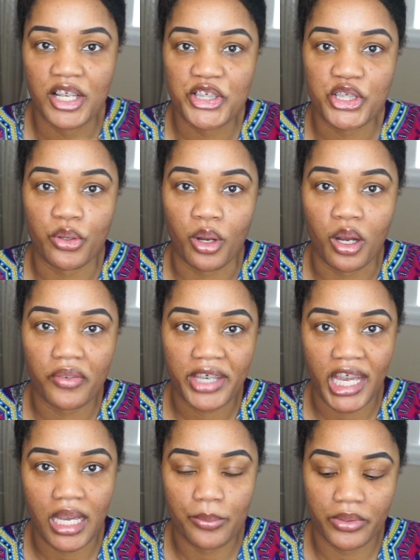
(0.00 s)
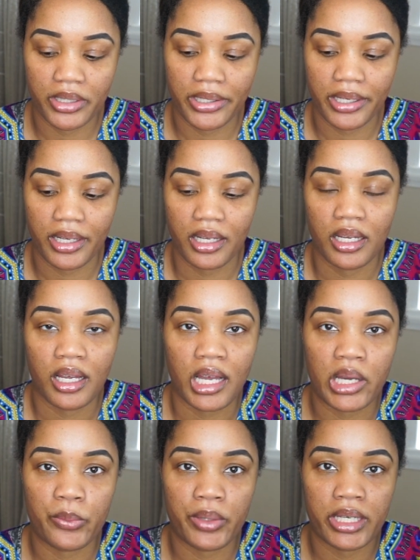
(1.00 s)
So off camera,
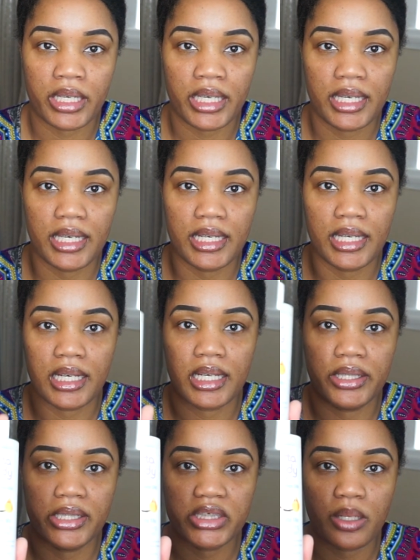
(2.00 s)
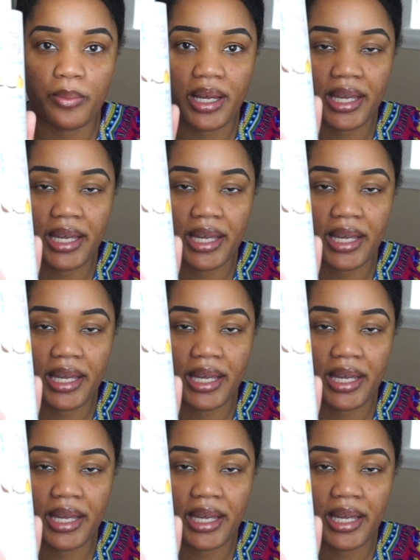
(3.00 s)
I went ahead and conditioned my